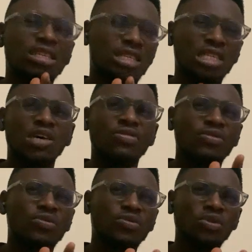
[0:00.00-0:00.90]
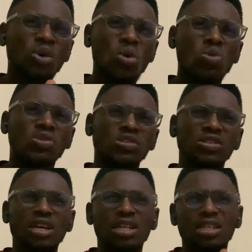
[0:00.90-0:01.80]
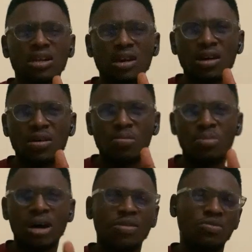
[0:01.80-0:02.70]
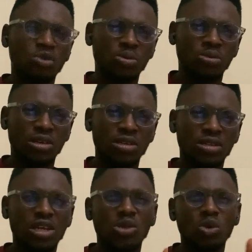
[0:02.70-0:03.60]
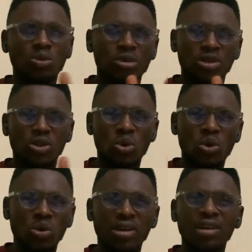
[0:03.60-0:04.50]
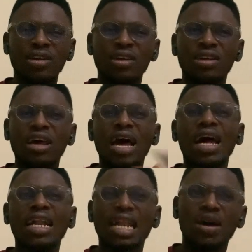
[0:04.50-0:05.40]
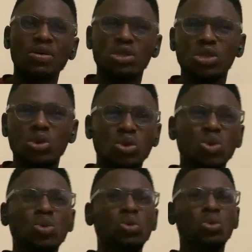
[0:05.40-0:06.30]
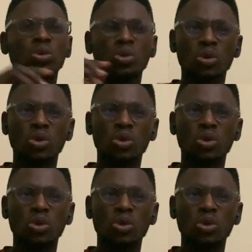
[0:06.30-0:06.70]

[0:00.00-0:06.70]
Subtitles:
the self-hosted part of WordPress, that's WordPress.org, allows you to